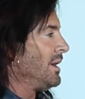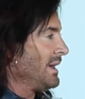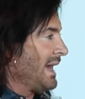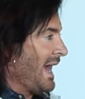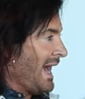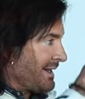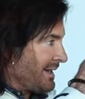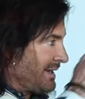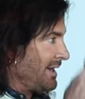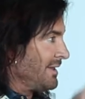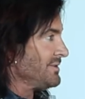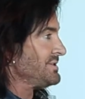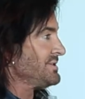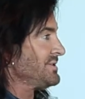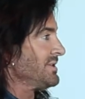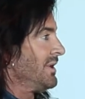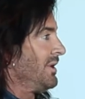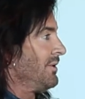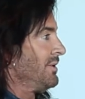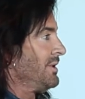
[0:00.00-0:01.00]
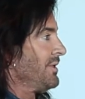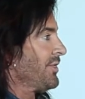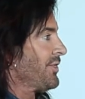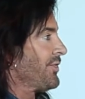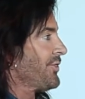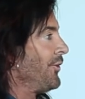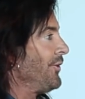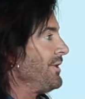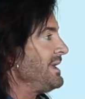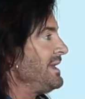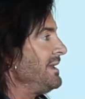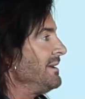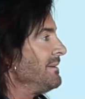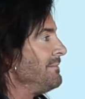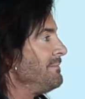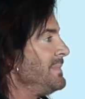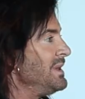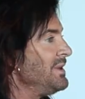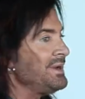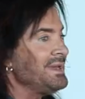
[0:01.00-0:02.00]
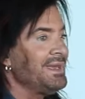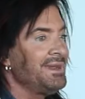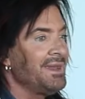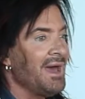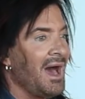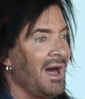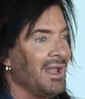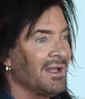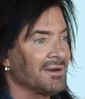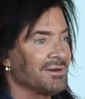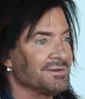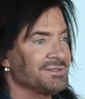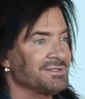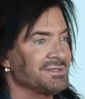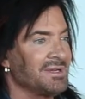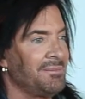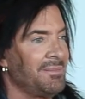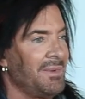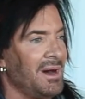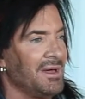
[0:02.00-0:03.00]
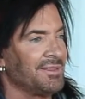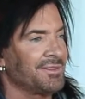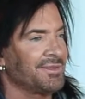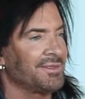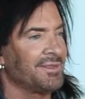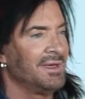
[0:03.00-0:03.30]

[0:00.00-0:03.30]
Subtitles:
Add another zero. $30 million a month.